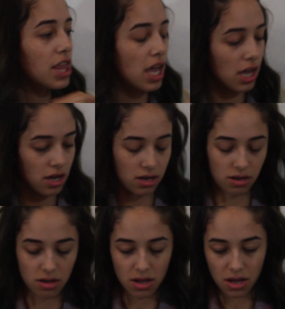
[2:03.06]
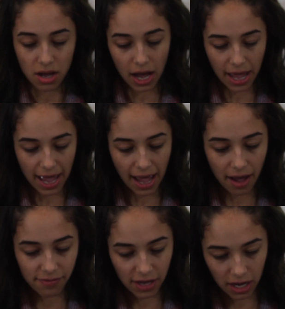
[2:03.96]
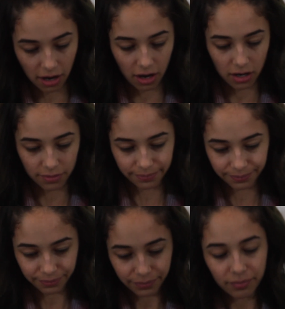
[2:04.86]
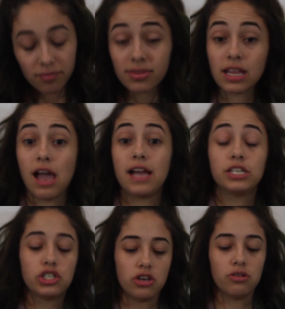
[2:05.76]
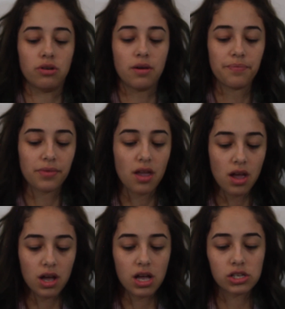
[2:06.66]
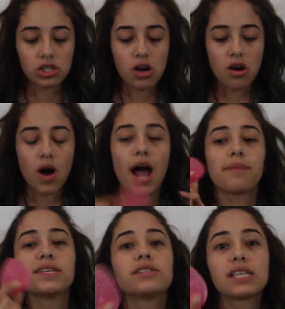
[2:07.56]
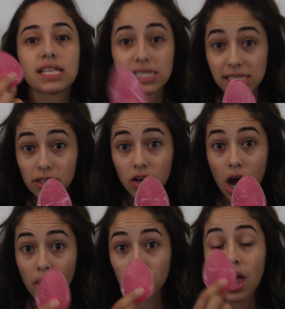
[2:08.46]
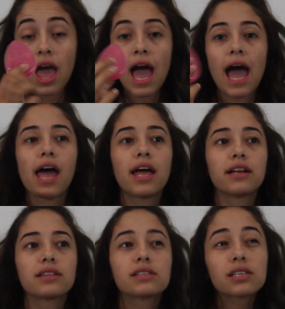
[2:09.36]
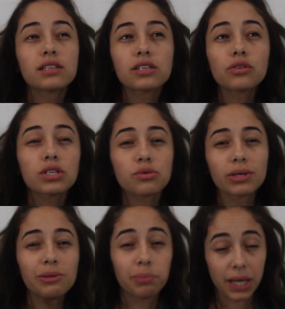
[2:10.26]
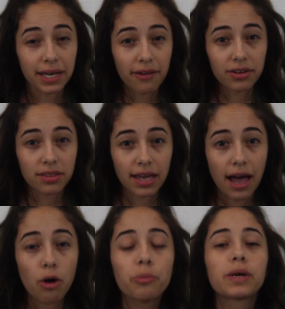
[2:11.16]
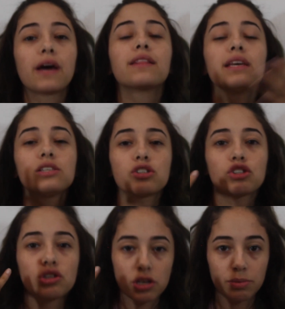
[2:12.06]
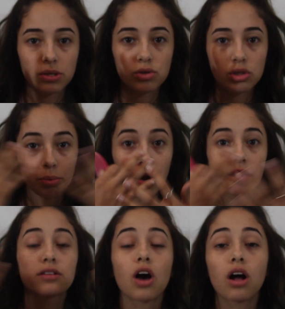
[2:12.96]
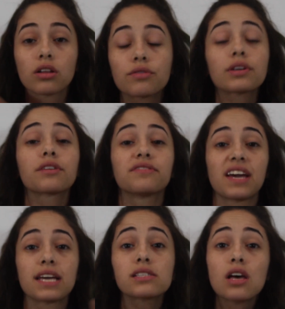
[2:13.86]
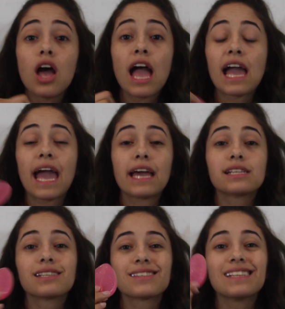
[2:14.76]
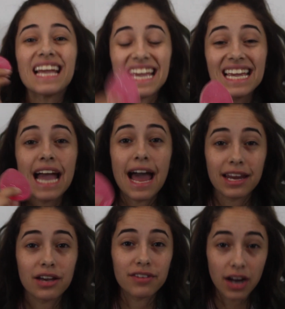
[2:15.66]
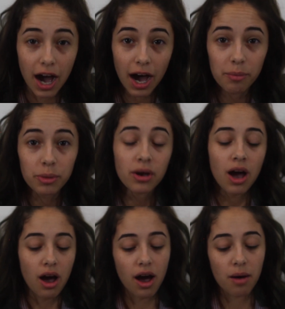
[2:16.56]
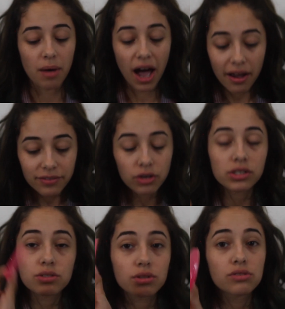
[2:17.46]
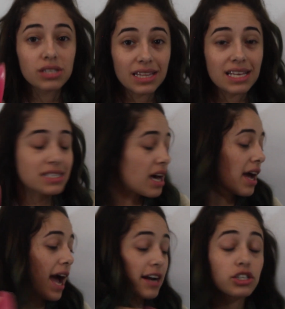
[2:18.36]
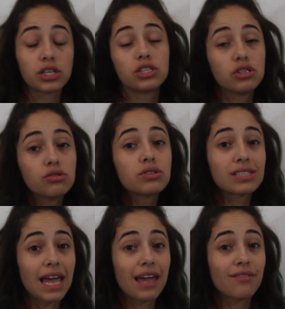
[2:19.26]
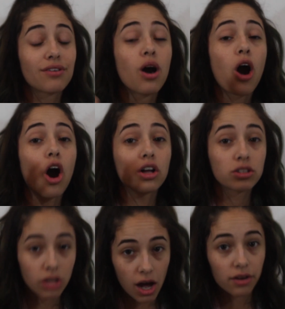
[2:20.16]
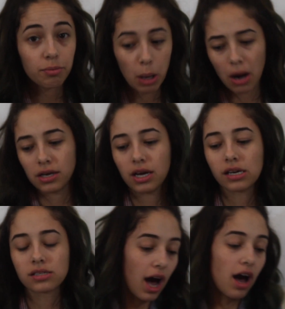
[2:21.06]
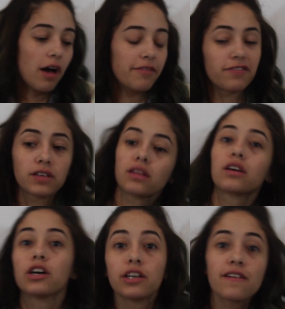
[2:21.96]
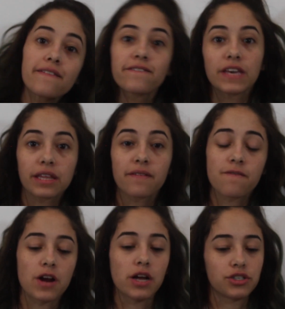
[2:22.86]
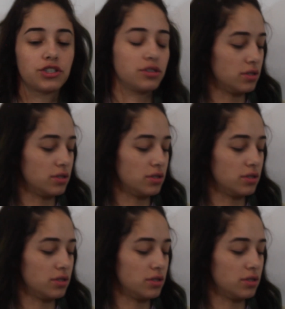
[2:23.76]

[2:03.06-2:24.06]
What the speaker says: think I have here. I do. So I've been using the silicone, and the silicone doesn't really blend everything out, but it at least distributes the product all over your face and doesn't eat any of it up. I've noticed with using this, I actually do save a lot of product. Feeling good, feeling fresh.